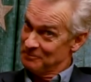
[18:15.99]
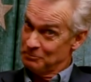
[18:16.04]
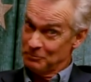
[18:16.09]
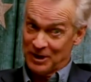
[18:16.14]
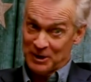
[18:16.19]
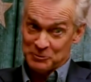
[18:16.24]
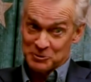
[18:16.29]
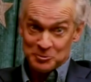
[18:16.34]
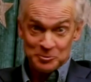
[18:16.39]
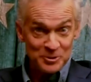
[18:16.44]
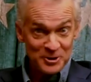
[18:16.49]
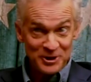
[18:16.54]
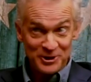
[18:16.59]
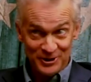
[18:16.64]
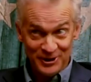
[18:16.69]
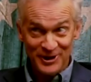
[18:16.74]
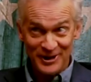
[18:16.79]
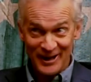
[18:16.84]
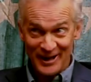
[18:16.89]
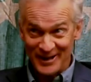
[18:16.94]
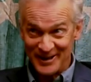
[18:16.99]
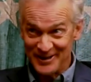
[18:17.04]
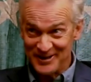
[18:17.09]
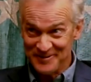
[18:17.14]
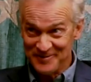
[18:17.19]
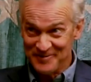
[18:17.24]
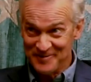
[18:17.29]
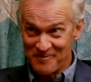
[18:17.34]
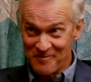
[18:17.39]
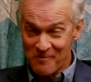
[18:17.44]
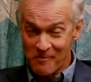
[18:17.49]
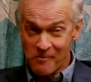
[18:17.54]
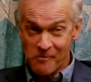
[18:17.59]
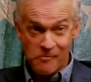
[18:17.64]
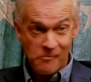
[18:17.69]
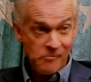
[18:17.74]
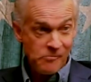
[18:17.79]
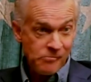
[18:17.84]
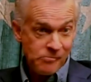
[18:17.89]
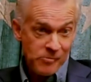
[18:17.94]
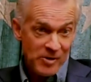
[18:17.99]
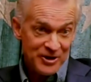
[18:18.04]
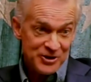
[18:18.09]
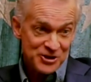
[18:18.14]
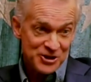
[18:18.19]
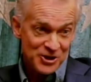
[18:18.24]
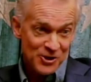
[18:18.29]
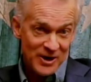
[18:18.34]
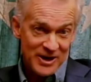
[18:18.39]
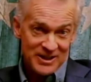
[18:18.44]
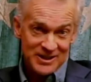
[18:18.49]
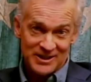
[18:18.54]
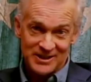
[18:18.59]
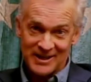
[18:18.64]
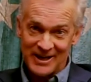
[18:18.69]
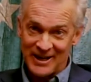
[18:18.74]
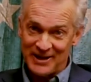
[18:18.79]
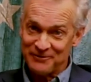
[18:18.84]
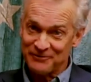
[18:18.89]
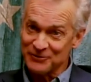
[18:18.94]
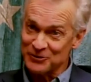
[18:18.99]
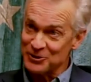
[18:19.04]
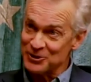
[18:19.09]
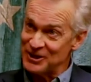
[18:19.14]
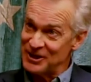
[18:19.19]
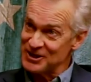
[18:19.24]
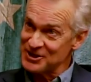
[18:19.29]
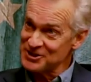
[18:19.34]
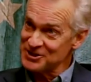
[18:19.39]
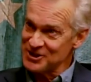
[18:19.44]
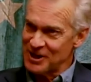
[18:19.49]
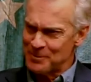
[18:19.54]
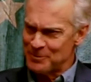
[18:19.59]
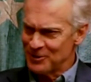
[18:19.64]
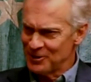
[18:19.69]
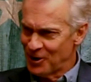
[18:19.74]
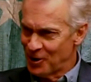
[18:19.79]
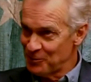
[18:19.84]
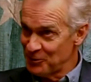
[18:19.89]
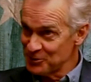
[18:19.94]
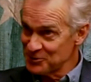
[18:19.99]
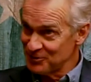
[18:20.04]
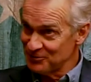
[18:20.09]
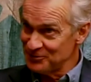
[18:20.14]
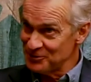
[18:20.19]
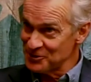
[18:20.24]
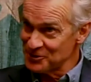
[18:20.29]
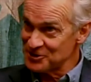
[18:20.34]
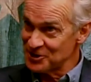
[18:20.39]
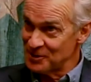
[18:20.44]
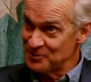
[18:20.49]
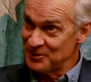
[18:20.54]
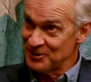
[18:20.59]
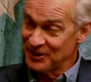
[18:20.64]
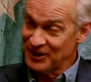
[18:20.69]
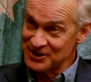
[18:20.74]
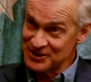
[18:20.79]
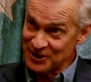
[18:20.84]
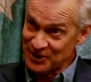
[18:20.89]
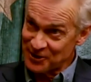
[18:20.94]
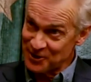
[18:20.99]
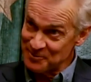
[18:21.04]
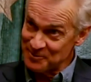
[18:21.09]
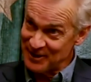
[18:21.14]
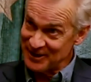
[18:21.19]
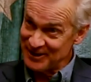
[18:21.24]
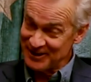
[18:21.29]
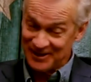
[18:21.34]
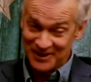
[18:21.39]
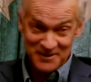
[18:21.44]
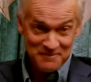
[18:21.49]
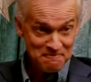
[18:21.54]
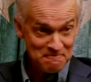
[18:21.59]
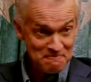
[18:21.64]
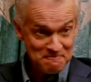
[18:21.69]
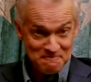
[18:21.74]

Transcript: I was pretty good at it. Okay. And so I did that for a summer, almost a full summer, because I hurt my knee.